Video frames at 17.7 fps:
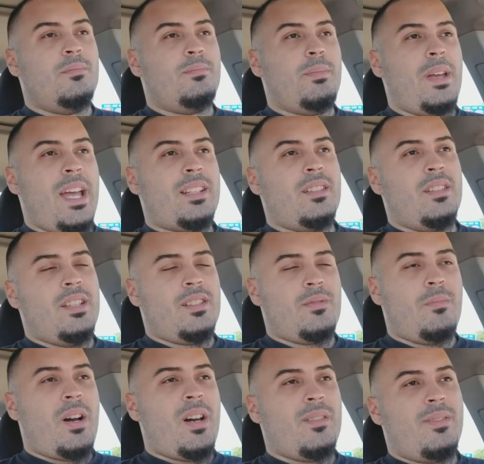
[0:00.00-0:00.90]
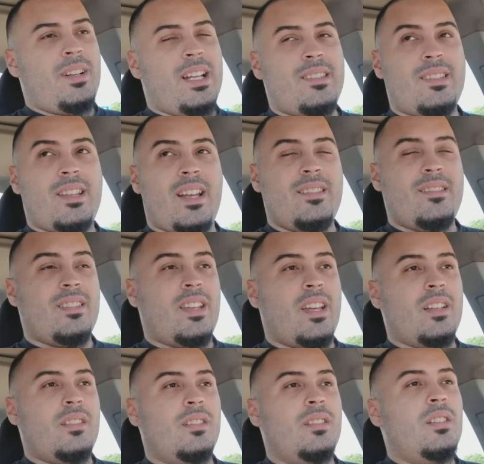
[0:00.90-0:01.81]
back to its modified sides
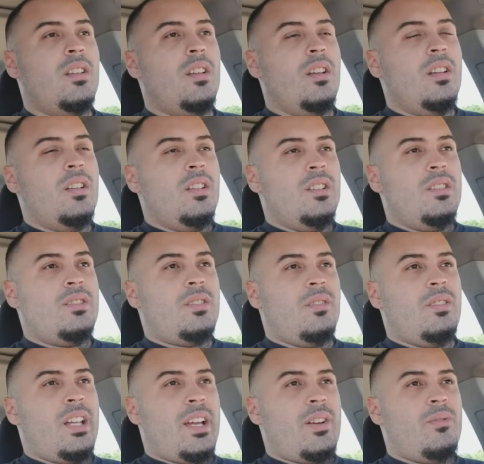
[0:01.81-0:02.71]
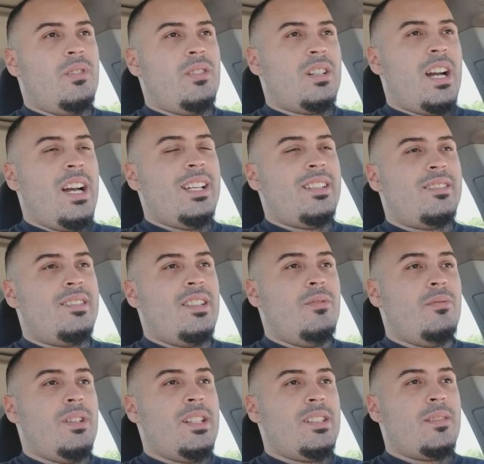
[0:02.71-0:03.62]
again. So like we'll kind of see
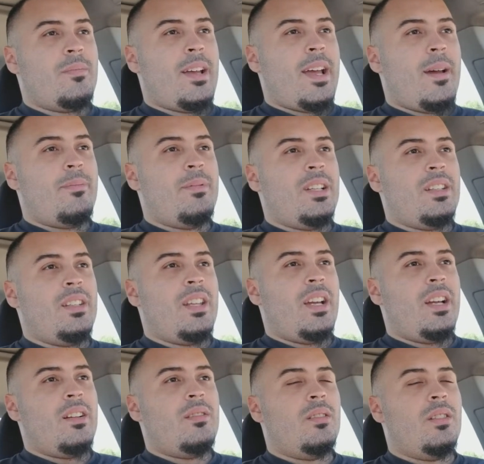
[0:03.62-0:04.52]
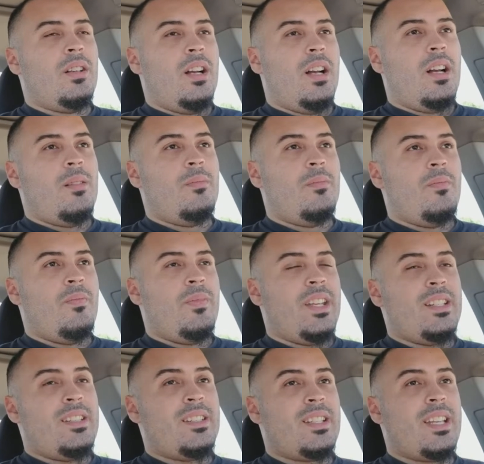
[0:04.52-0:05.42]
what ends up happening there.
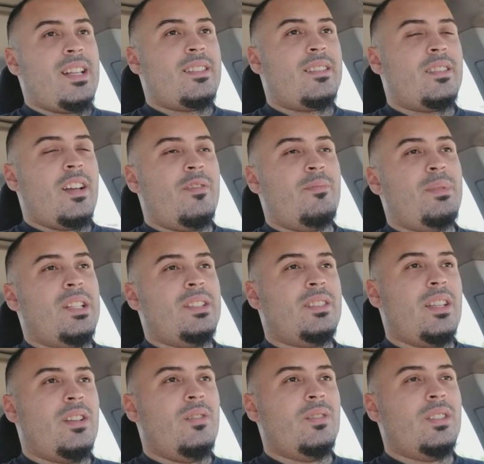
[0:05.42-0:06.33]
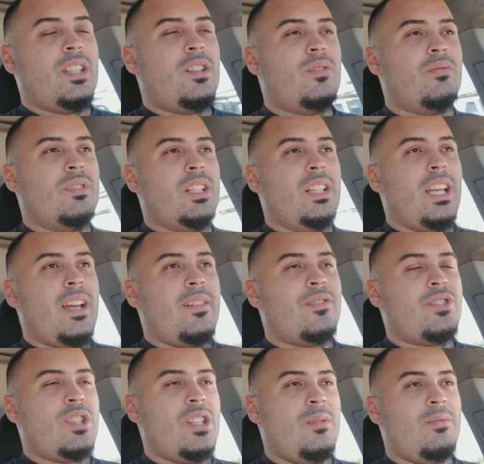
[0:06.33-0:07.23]
It just gets tough because they don't really have
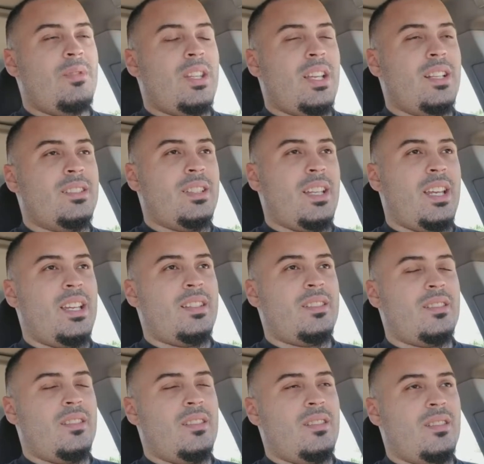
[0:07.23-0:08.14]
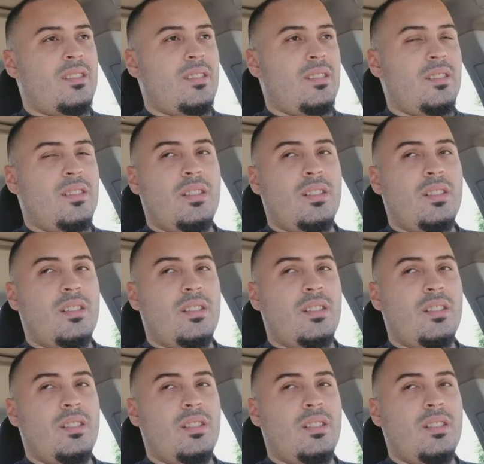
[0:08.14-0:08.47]
cheap things they get to